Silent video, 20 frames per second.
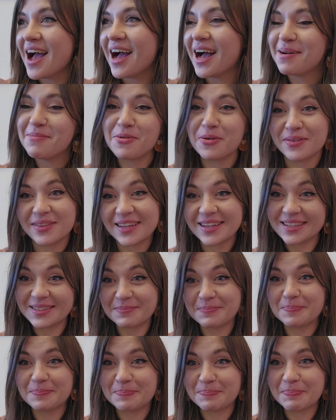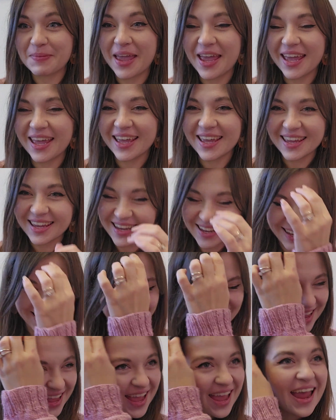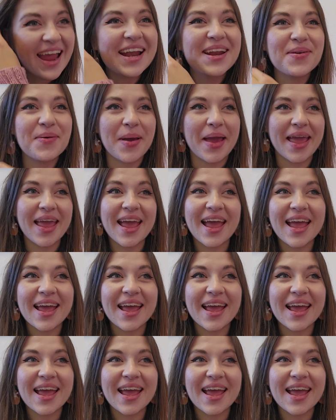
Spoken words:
I'm always like, anyway,